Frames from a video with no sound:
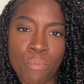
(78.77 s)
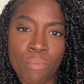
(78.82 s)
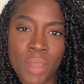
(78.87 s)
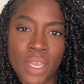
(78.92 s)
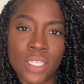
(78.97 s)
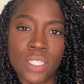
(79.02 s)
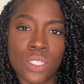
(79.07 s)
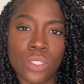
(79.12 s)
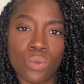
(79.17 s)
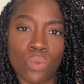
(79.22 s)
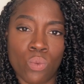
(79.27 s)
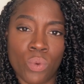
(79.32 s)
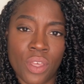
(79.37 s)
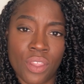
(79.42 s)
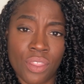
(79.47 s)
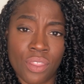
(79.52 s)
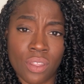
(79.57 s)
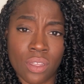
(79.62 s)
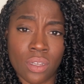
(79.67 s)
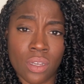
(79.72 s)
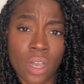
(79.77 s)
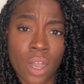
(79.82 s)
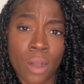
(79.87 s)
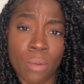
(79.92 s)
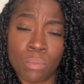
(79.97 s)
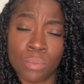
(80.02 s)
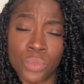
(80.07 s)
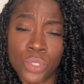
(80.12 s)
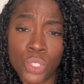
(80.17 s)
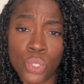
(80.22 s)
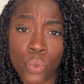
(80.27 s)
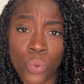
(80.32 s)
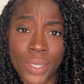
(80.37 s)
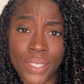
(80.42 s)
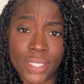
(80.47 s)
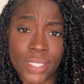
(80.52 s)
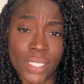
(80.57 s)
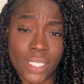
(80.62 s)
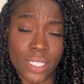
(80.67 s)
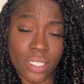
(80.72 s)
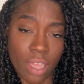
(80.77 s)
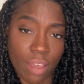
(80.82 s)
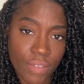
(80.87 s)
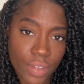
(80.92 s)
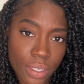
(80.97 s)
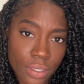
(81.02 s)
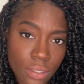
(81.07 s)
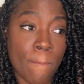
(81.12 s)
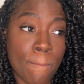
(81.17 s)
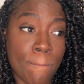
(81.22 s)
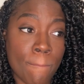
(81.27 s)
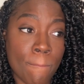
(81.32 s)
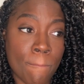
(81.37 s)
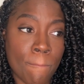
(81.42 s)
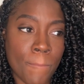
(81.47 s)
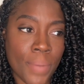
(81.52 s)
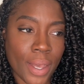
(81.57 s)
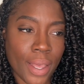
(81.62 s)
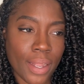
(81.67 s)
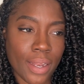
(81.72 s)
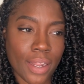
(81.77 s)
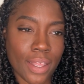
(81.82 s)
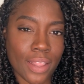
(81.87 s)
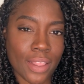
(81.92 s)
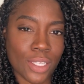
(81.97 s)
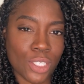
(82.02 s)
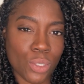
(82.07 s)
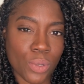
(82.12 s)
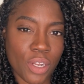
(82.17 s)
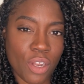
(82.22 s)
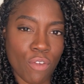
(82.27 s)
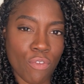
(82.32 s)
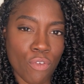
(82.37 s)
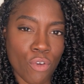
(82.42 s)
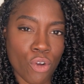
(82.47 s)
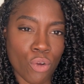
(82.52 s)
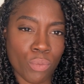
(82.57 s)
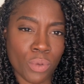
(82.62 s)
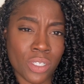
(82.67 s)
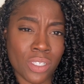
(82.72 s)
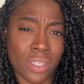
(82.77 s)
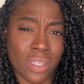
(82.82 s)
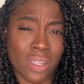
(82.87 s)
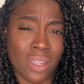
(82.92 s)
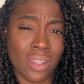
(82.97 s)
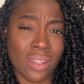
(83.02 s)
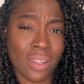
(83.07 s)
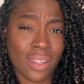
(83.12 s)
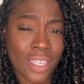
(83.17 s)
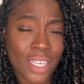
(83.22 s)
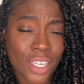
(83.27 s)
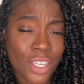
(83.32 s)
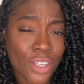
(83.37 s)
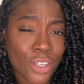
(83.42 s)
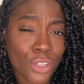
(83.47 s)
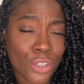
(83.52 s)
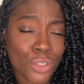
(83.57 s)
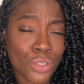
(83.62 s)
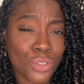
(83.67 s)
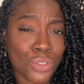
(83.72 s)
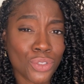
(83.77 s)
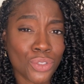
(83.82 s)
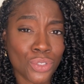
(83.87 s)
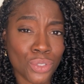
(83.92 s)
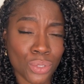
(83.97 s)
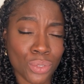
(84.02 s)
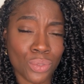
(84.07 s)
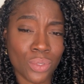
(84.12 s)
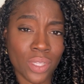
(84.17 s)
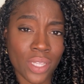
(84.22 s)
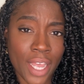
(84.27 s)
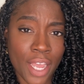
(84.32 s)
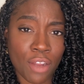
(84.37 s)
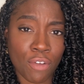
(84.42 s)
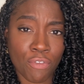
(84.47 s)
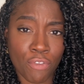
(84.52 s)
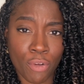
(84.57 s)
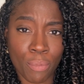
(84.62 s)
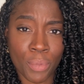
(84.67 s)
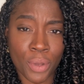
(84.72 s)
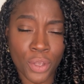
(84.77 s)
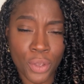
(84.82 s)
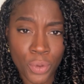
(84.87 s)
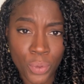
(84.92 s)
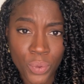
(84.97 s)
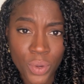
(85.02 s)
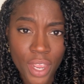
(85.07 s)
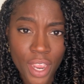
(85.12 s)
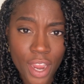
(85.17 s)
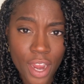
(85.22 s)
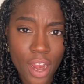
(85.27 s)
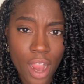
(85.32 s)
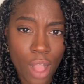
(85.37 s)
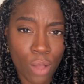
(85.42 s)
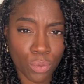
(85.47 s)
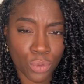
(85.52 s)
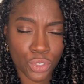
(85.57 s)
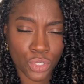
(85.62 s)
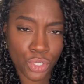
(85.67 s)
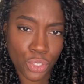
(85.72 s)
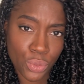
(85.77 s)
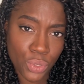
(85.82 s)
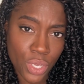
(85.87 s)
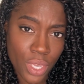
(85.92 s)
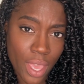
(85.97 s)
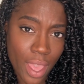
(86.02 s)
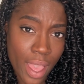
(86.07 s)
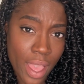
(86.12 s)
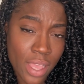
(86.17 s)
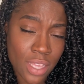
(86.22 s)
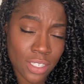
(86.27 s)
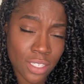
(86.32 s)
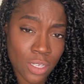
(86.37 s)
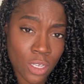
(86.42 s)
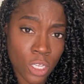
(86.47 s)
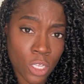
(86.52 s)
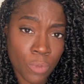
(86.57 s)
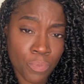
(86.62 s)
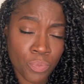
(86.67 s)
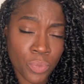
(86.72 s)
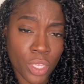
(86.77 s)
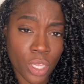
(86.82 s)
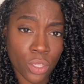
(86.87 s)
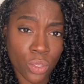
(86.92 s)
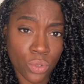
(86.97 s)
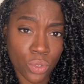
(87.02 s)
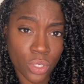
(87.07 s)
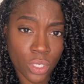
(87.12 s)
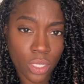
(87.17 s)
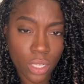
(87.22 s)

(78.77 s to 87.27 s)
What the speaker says: mixed with 27. But the 24 was a little too light for my own hair. I will show you guys a little